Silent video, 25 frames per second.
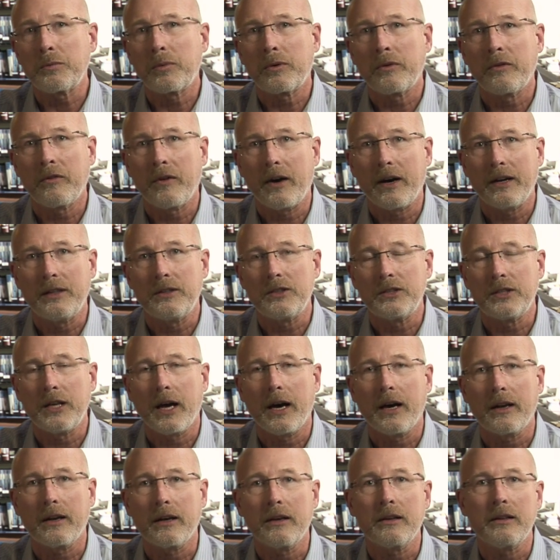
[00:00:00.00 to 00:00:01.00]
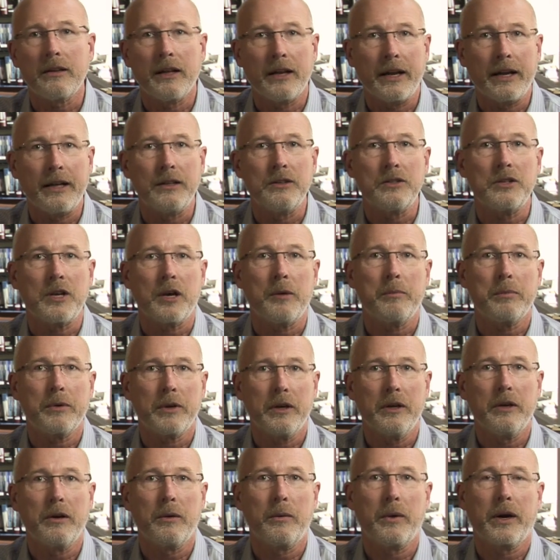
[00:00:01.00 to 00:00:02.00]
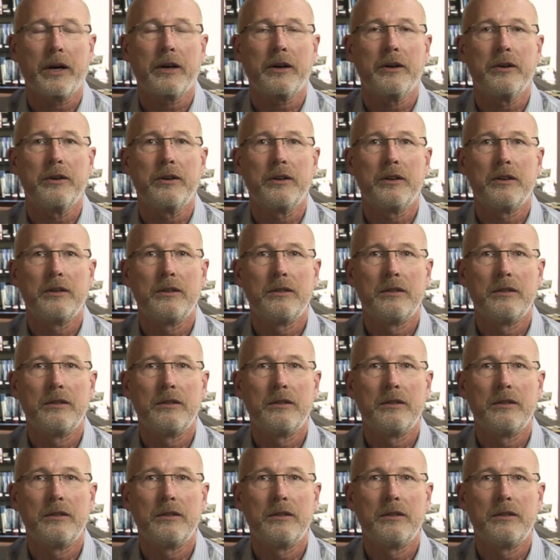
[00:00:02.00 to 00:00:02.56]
provides data that ends up in a record.